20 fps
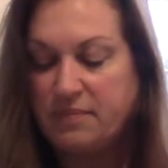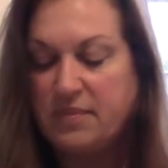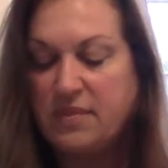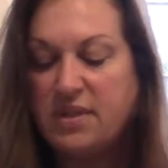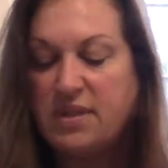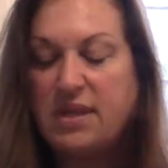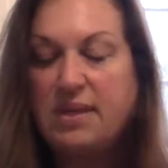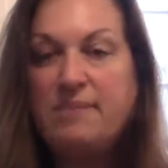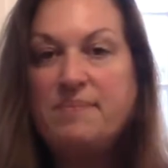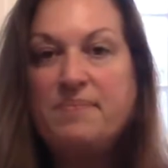
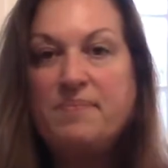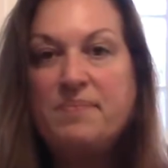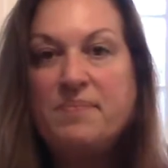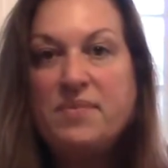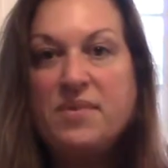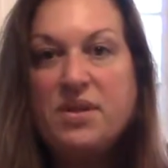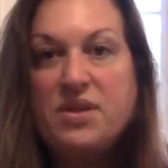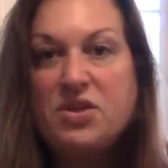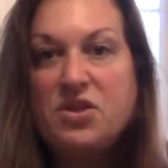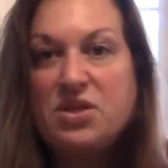
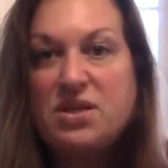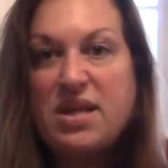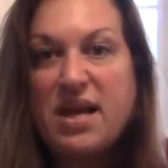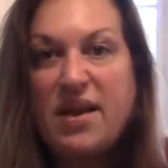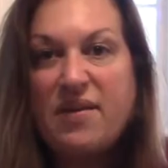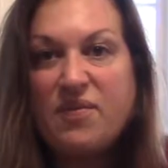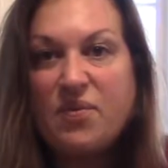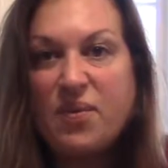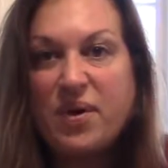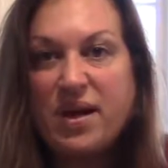Just
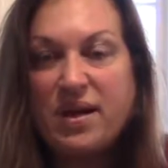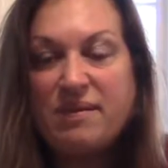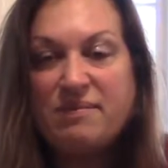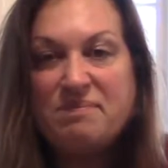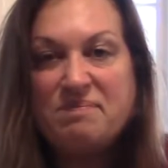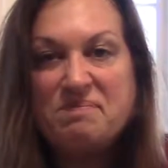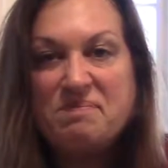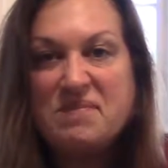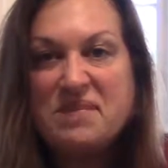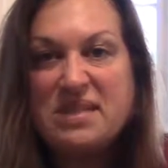halfway.
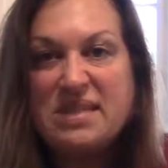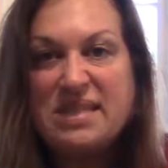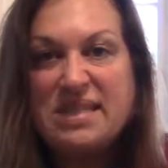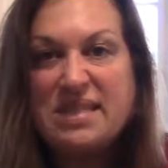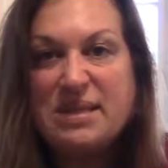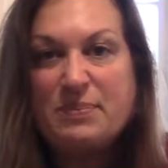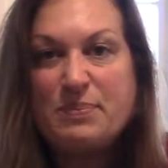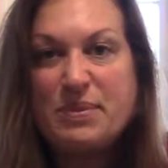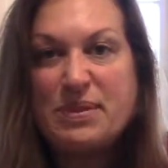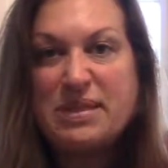
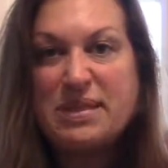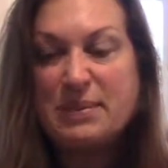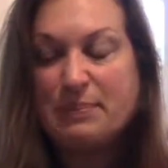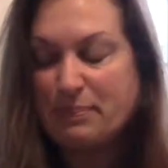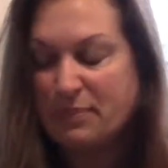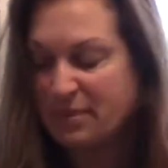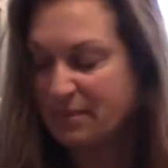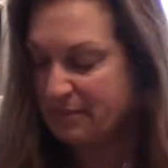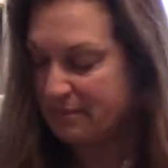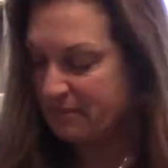Simple,
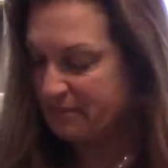simple.